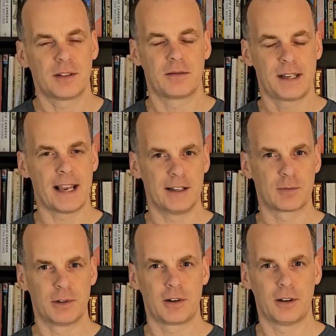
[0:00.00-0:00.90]
The
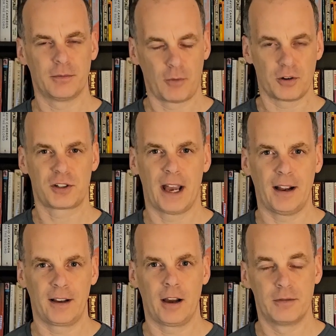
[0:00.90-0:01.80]
aliens would watch that
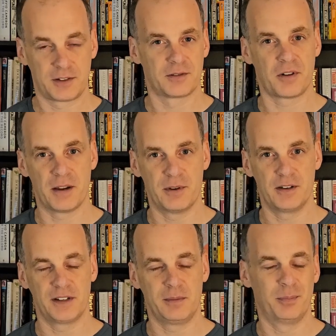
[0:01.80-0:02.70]
and go, this is a great movie,